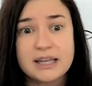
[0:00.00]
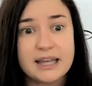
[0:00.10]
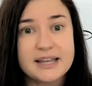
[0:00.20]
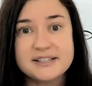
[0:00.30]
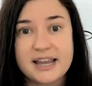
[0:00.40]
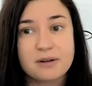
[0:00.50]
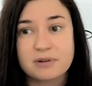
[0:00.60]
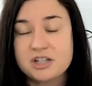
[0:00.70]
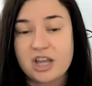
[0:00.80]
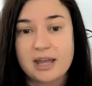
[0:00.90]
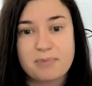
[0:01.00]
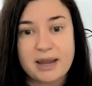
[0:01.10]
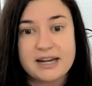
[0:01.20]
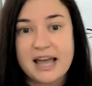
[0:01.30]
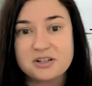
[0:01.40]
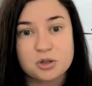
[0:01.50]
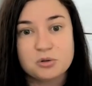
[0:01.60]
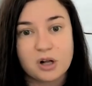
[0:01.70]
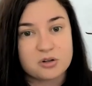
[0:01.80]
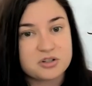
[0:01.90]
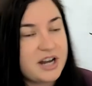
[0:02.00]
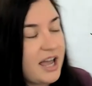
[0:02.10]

is a reach campaign at $2 a